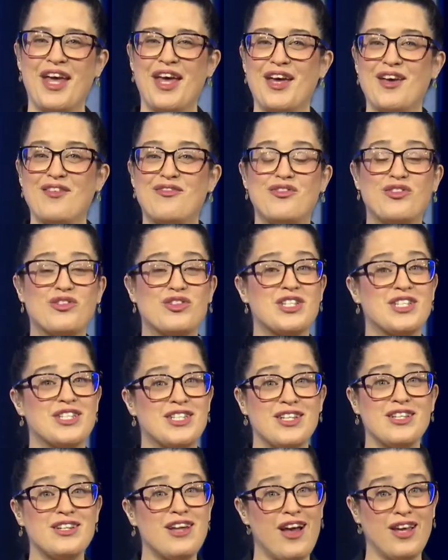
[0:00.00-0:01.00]
If you're
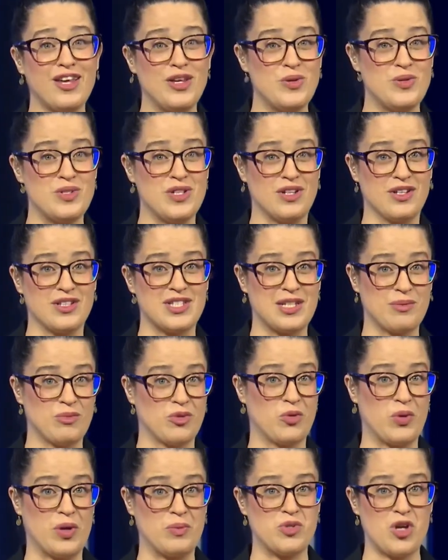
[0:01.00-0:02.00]
still not using
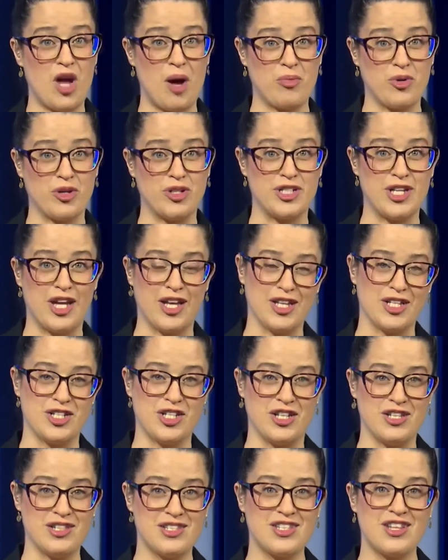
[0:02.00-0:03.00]
Similarweb Shopper
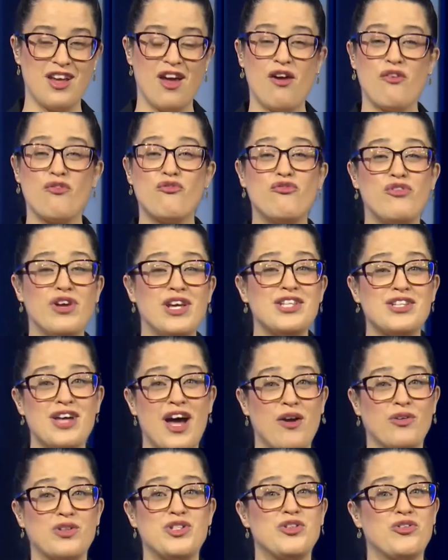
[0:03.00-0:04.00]
Intelligence, reach
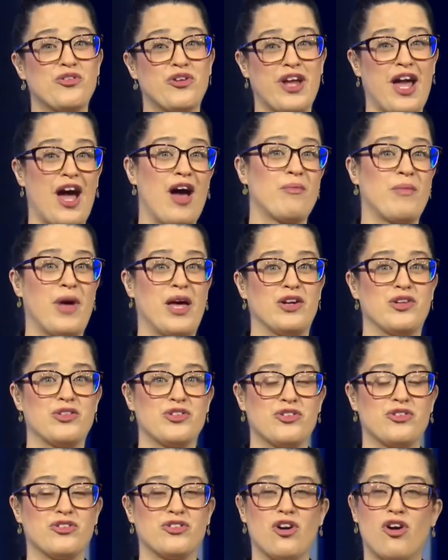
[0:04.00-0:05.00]
out to your account
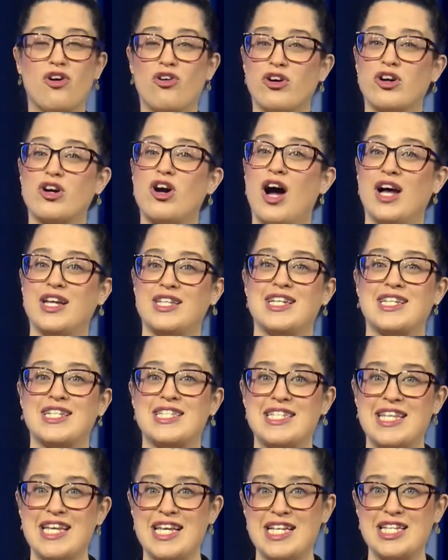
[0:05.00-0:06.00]
manager or contact
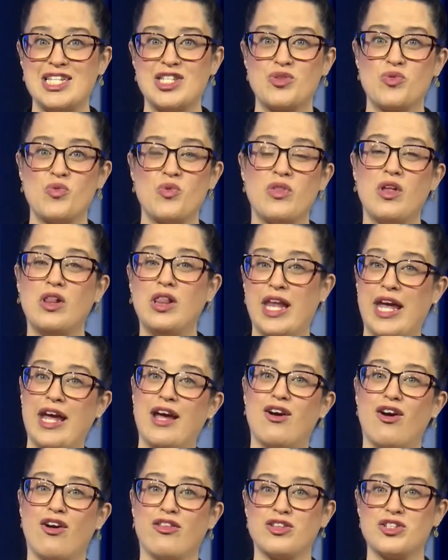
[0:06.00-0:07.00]
sales through the
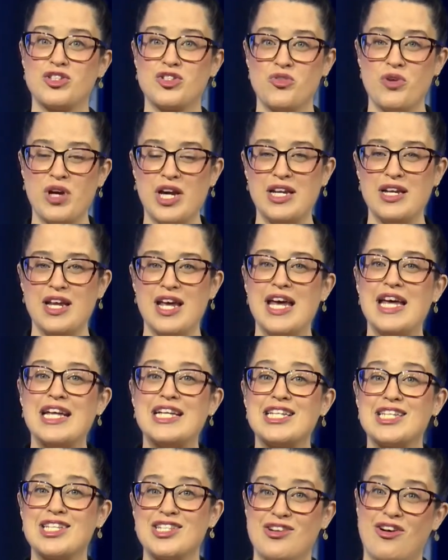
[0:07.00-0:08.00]
link on the screen
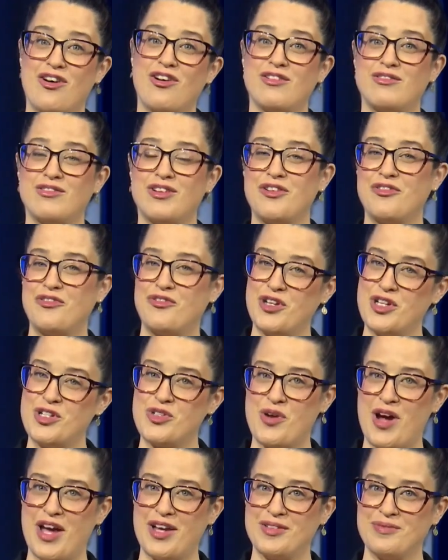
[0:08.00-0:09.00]
to start a free
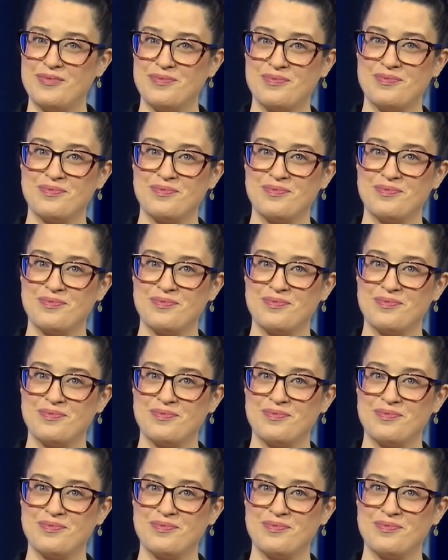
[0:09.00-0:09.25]
trial.